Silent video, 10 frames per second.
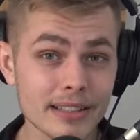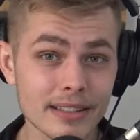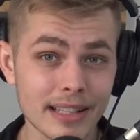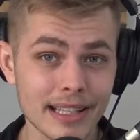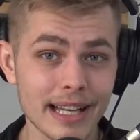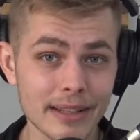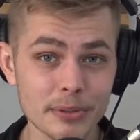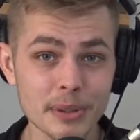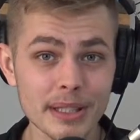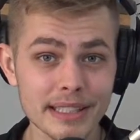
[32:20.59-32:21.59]
Like I
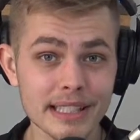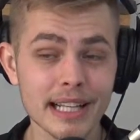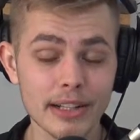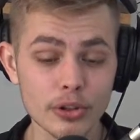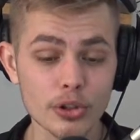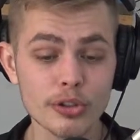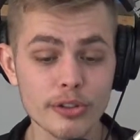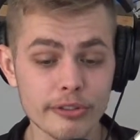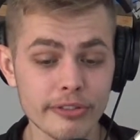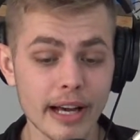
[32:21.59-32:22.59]
really did. I learned the
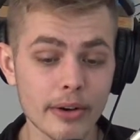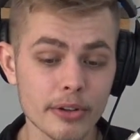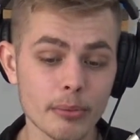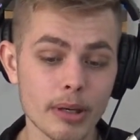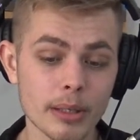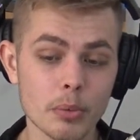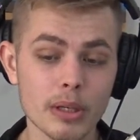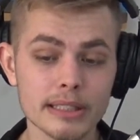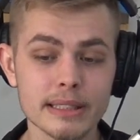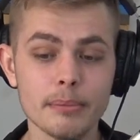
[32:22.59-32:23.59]
value of money. What
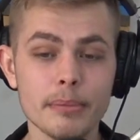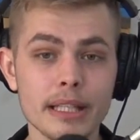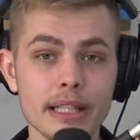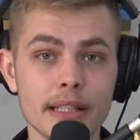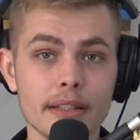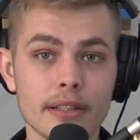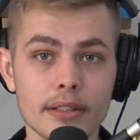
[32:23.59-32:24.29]
does it mean